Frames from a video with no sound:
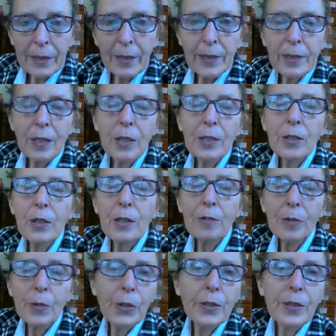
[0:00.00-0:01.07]
There's also, of
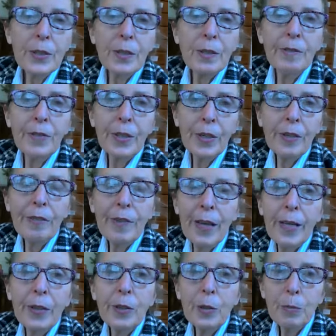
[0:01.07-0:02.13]
course, a very
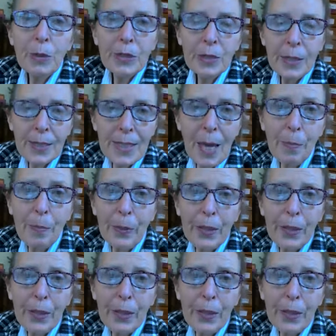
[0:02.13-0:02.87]
valuable step